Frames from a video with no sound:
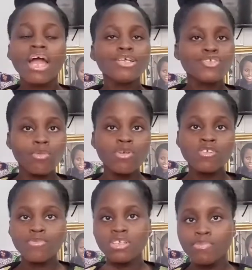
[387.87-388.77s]
So I'm going
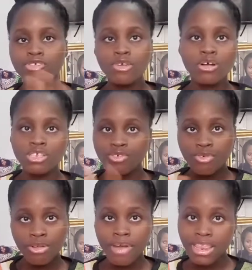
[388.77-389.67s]
to put the picture on the
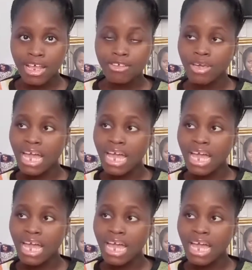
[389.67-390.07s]
screen right now so you